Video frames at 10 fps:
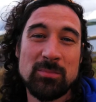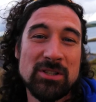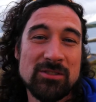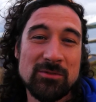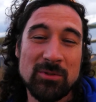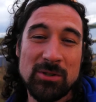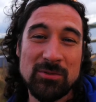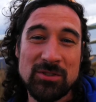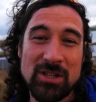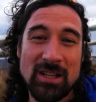Please subscribe
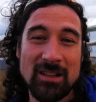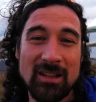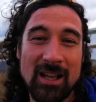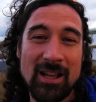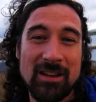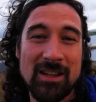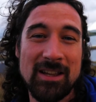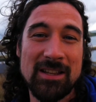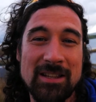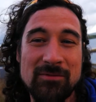to the channel
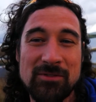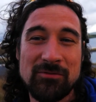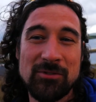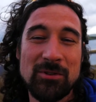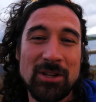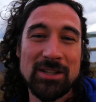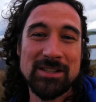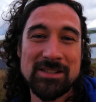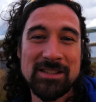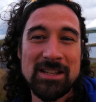and give us a few
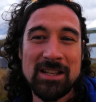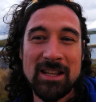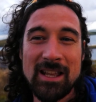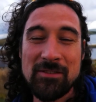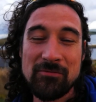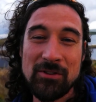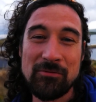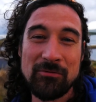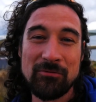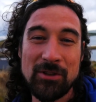likes
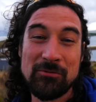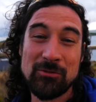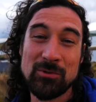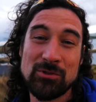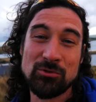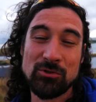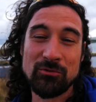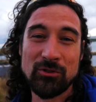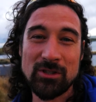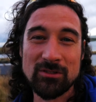if you enjoy
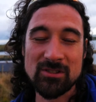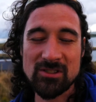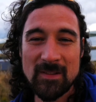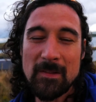the videos.